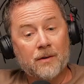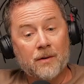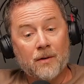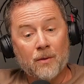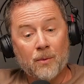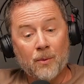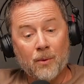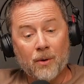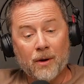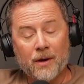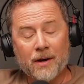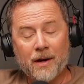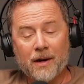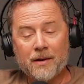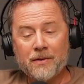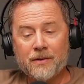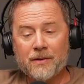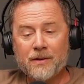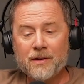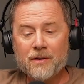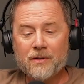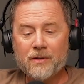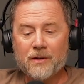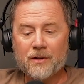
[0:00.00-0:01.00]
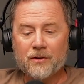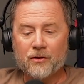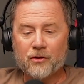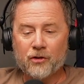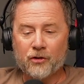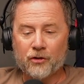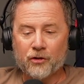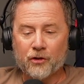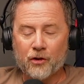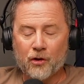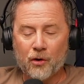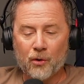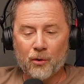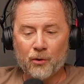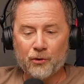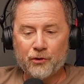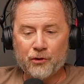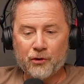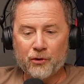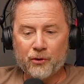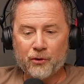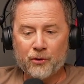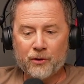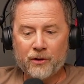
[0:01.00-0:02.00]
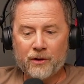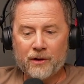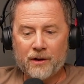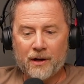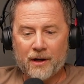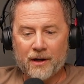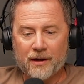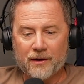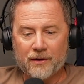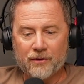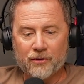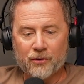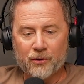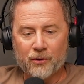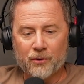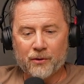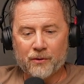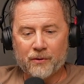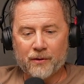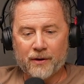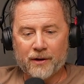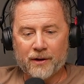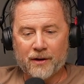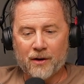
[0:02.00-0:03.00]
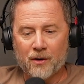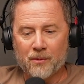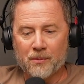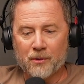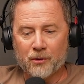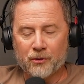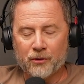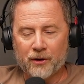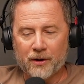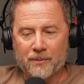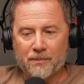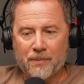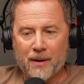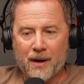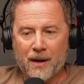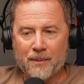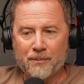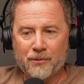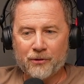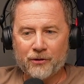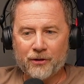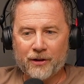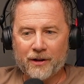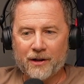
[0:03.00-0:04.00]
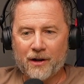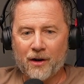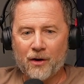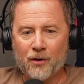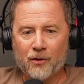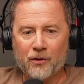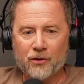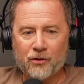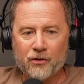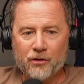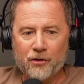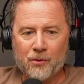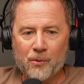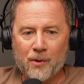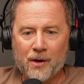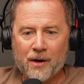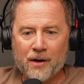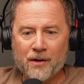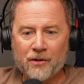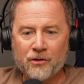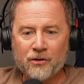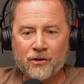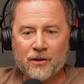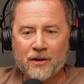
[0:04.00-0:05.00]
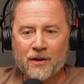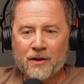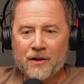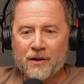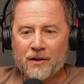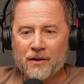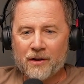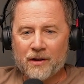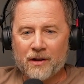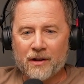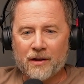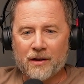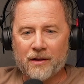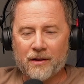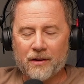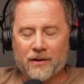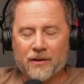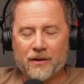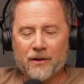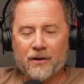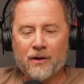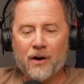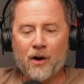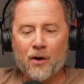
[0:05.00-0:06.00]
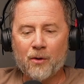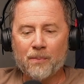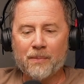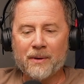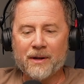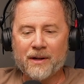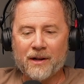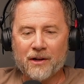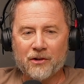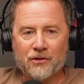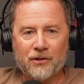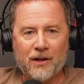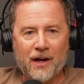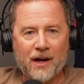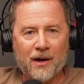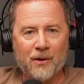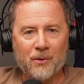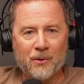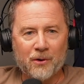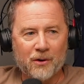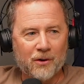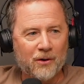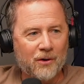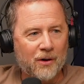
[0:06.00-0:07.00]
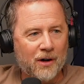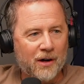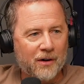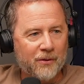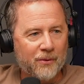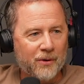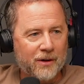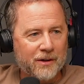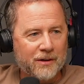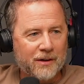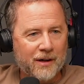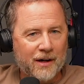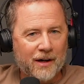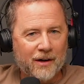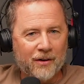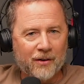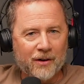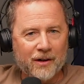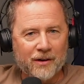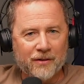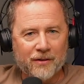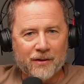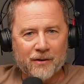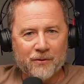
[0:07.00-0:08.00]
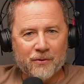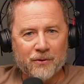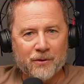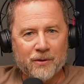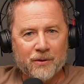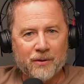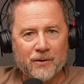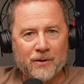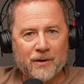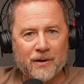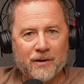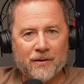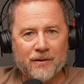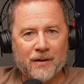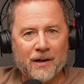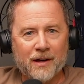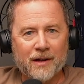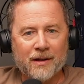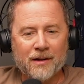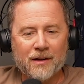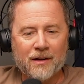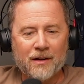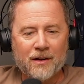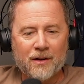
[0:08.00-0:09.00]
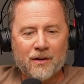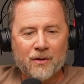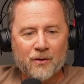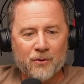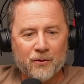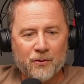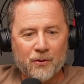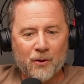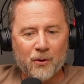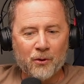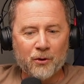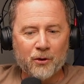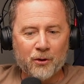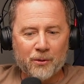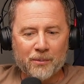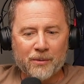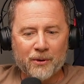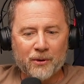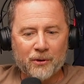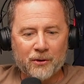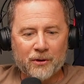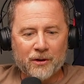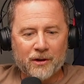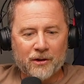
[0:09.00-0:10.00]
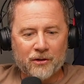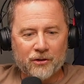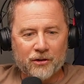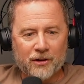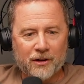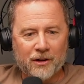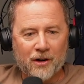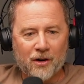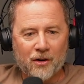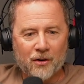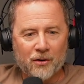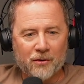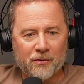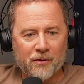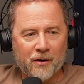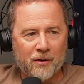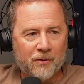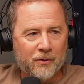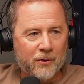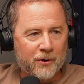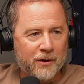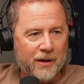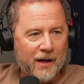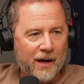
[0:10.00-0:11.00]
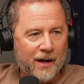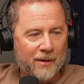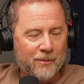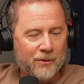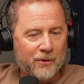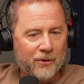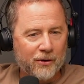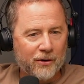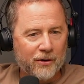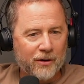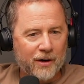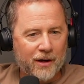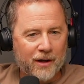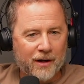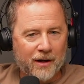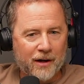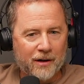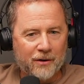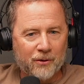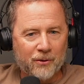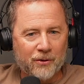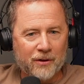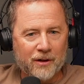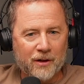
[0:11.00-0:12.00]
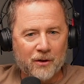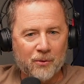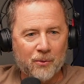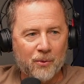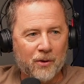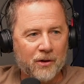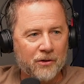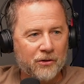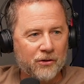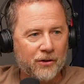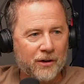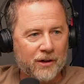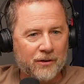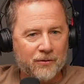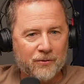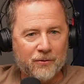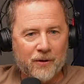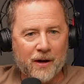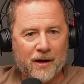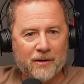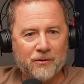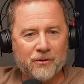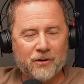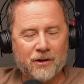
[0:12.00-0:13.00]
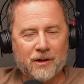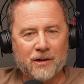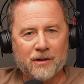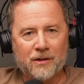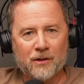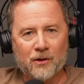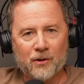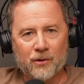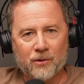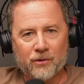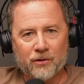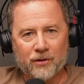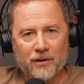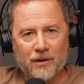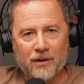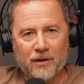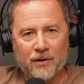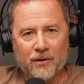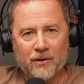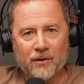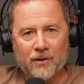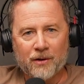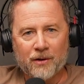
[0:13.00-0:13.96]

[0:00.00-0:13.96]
Well, and I think that just culturally and sort of like almost like pop psychology wise, they're helping us out a lot right now in that vulnerability is in all of our vocabulary. And I don't think it was like 5-10 years ago.